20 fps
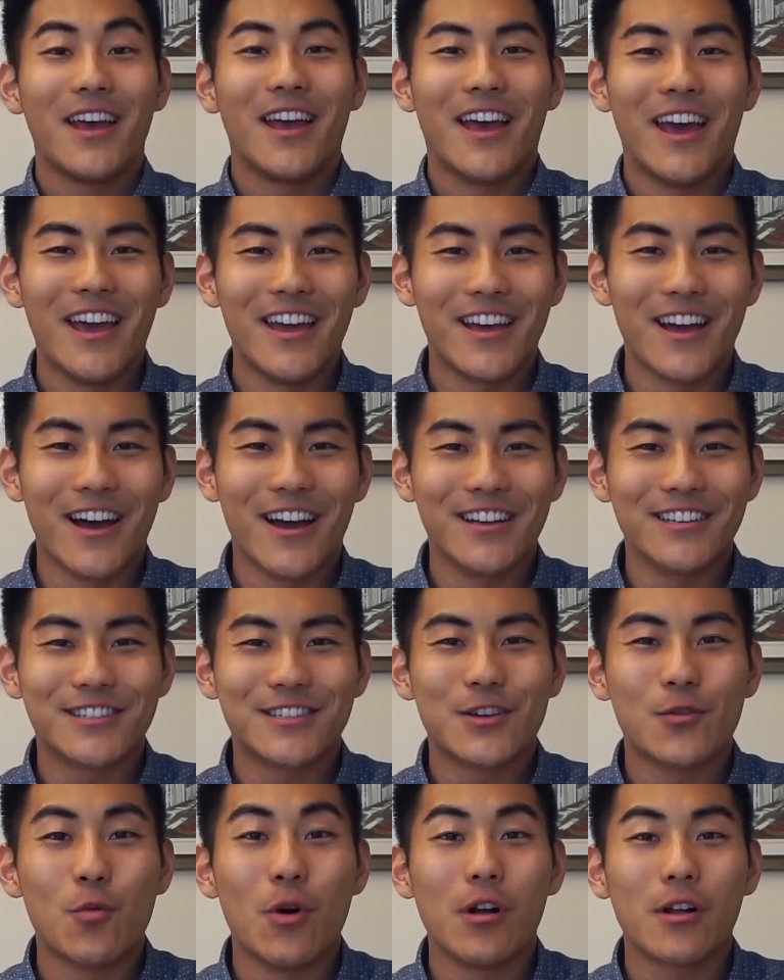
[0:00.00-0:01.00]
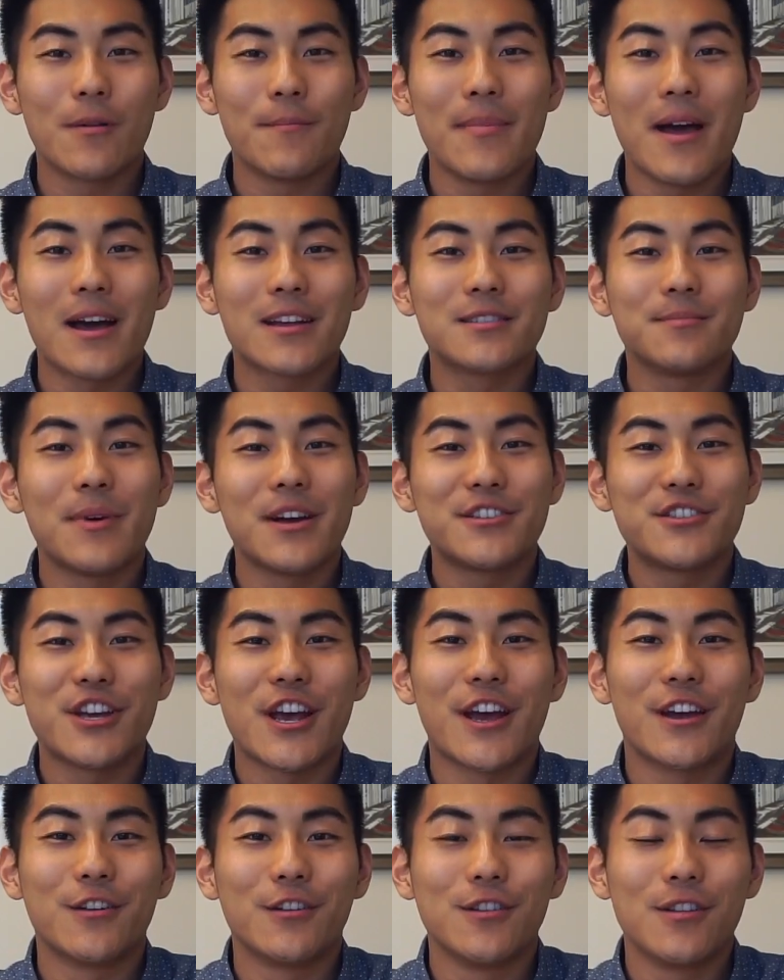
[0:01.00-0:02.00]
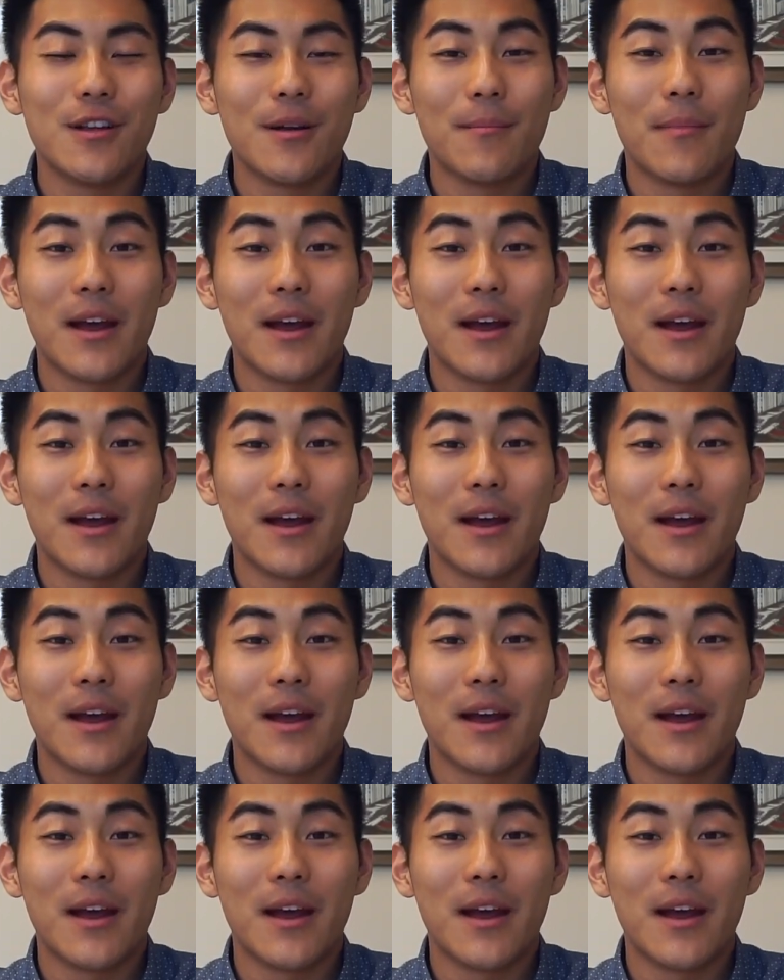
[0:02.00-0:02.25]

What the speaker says: "Hey guys, welcome back to my channel.